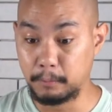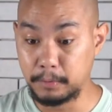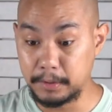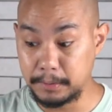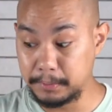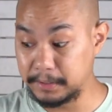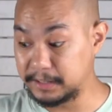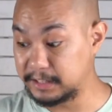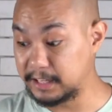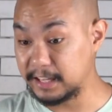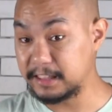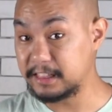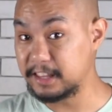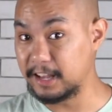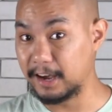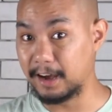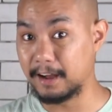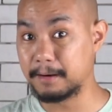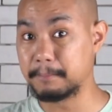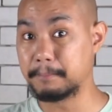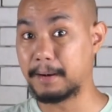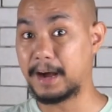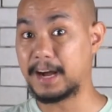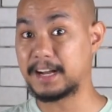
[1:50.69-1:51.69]
When we did the
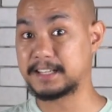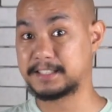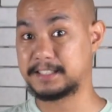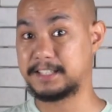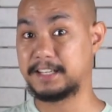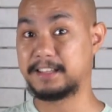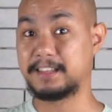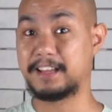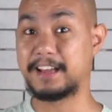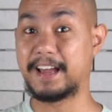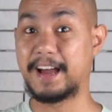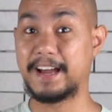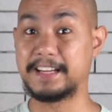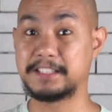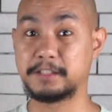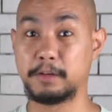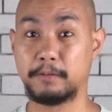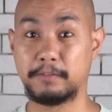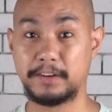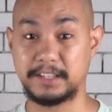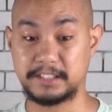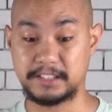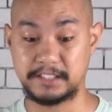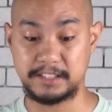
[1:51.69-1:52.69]
unboxing, the guys
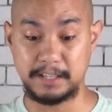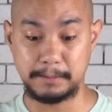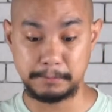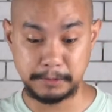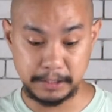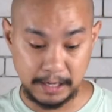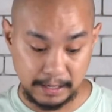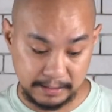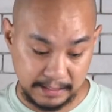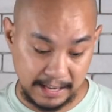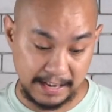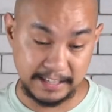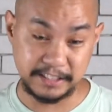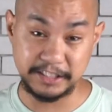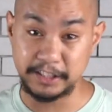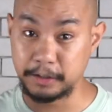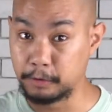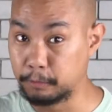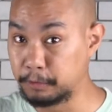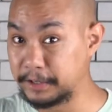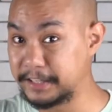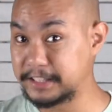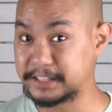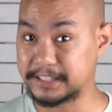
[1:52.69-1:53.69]
over at Steepshot actually
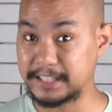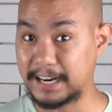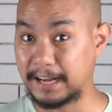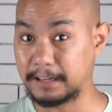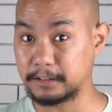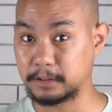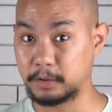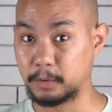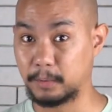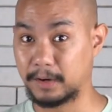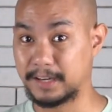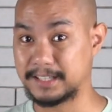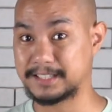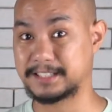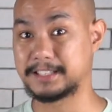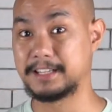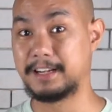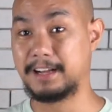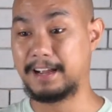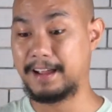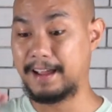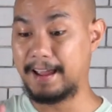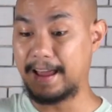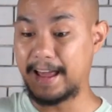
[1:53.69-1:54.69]
reached out to us
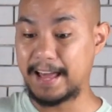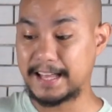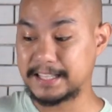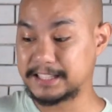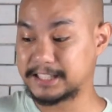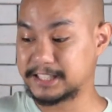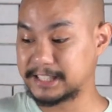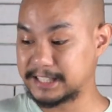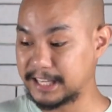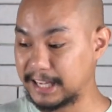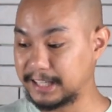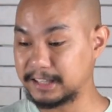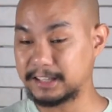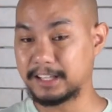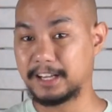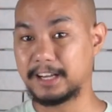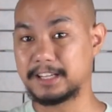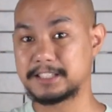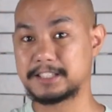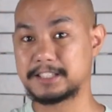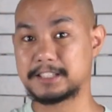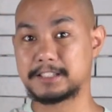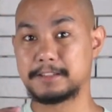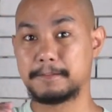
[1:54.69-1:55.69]
and sent
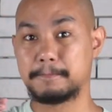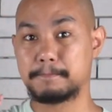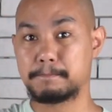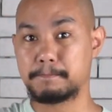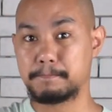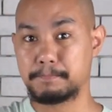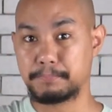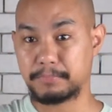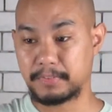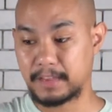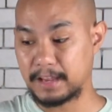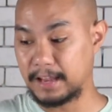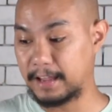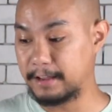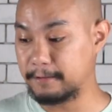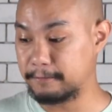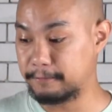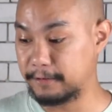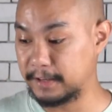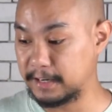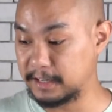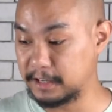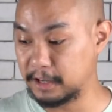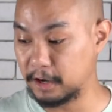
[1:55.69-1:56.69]
us a
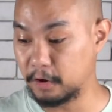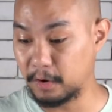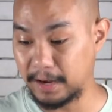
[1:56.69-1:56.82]
video